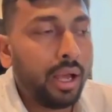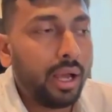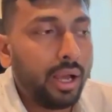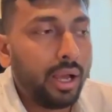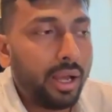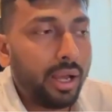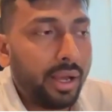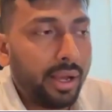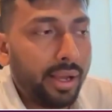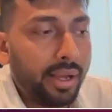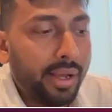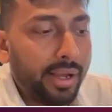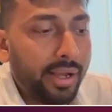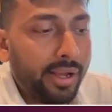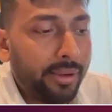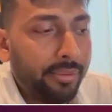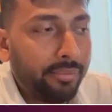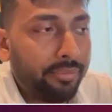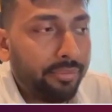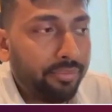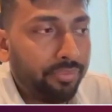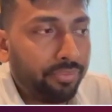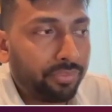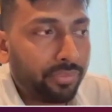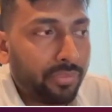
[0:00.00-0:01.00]

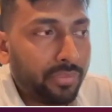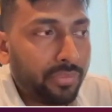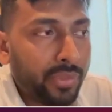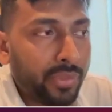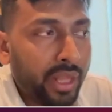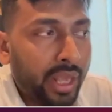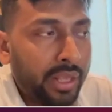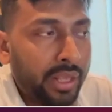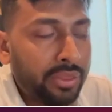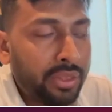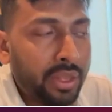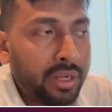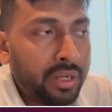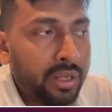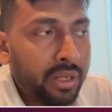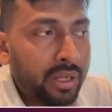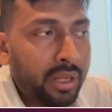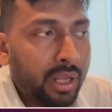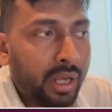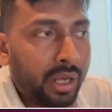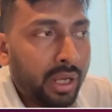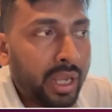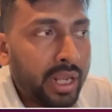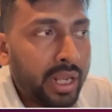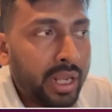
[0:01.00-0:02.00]
And
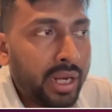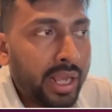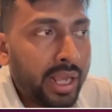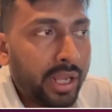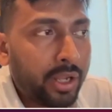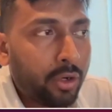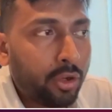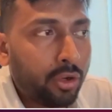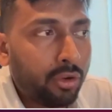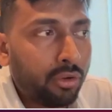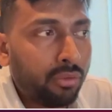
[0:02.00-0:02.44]
then again, like